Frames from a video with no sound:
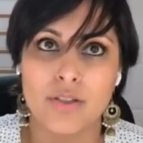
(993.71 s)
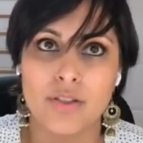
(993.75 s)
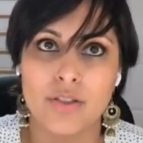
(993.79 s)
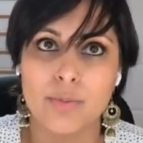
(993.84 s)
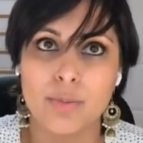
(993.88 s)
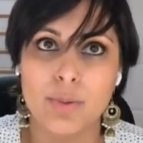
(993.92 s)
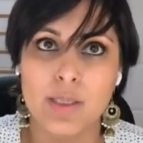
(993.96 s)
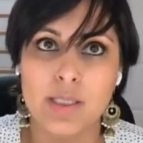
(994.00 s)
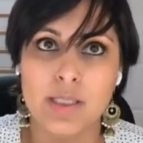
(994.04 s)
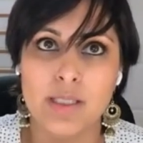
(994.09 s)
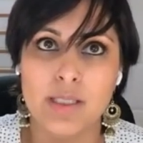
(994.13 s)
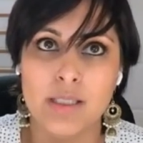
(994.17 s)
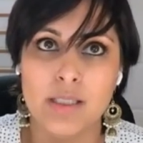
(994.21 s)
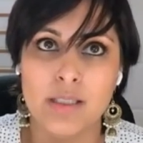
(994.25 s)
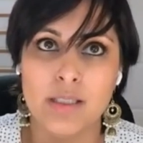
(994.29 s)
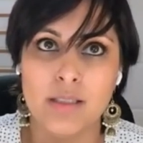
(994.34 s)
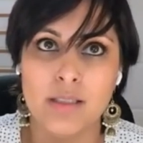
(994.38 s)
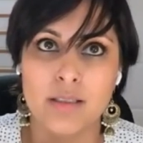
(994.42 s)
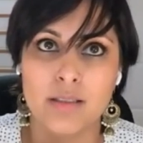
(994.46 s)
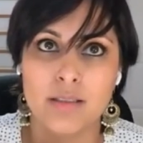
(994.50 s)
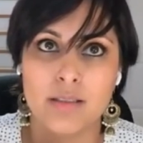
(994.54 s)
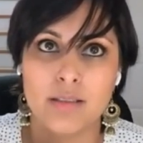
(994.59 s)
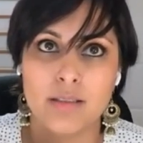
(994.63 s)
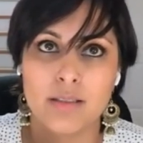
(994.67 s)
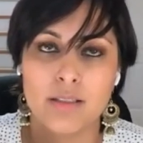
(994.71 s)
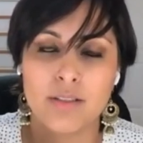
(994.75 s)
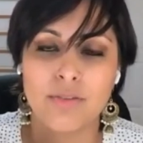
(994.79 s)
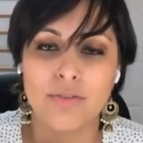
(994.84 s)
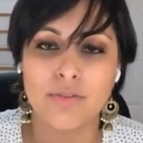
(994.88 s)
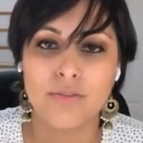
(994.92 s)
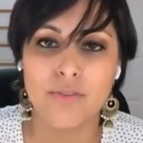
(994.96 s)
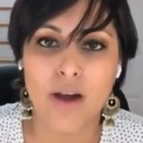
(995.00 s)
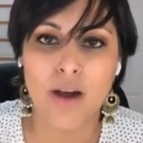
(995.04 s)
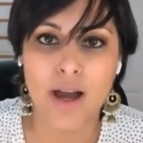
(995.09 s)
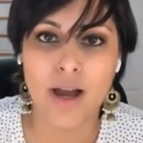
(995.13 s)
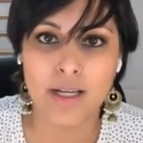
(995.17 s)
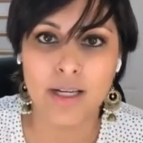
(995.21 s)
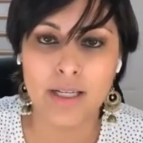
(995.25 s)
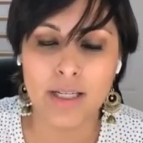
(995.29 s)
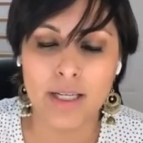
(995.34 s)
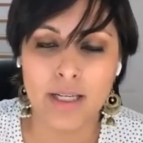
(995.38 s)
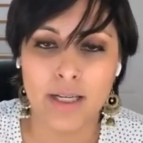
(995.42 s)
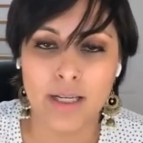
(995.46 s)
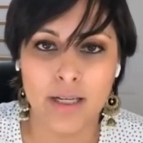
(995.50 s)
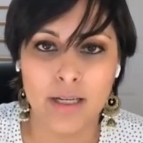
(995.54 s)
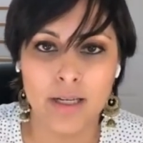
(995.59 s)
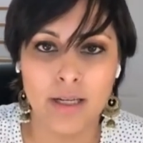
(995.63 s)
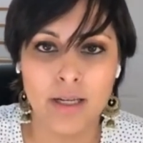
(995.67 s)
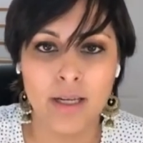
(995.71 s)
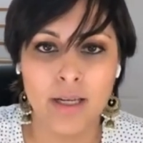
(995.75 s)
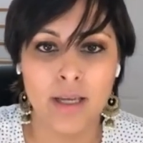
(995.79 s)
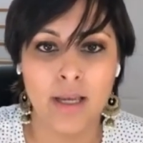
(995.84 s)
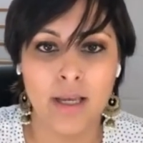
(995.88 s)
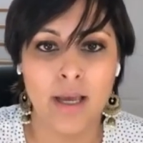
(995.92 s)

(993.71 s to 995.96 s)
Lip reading: be defining